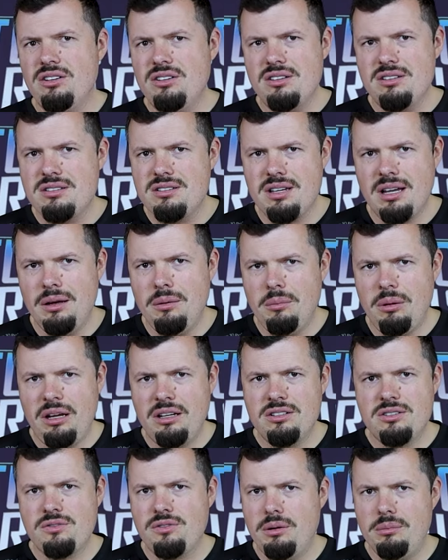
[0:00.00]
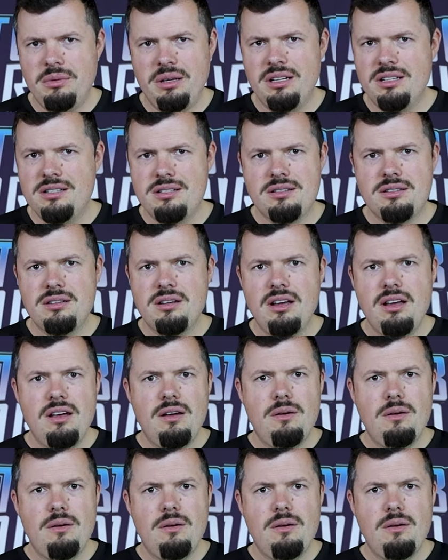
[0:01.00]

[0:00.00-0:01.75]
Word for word: on Cinebench from its